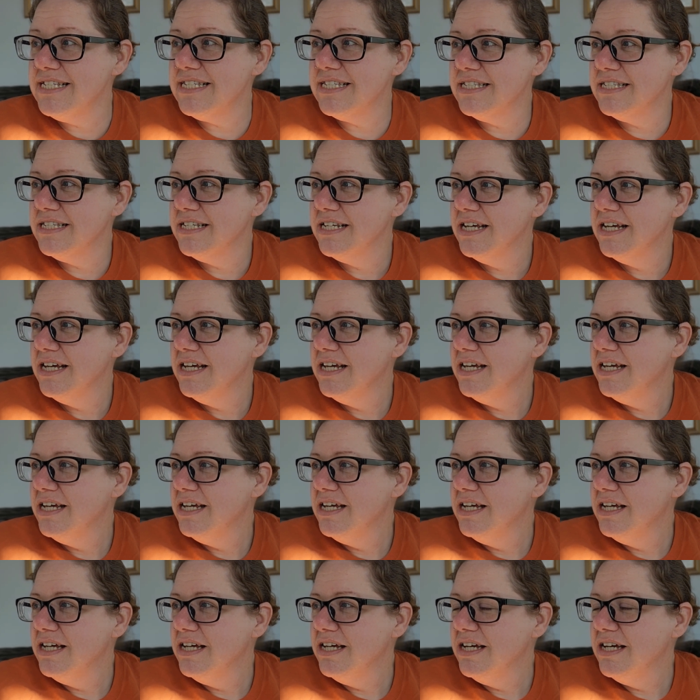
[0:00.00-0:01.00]
Somebody said, I
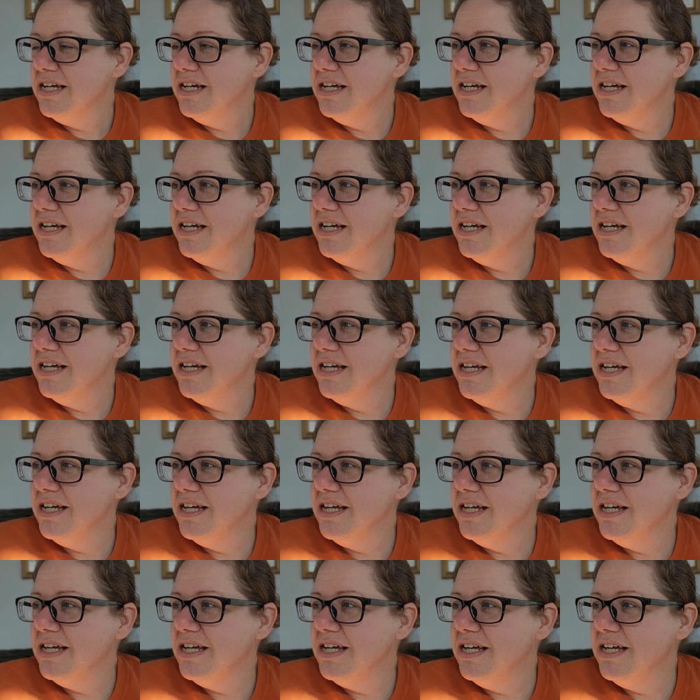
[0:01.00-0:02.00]
thought you had said 30.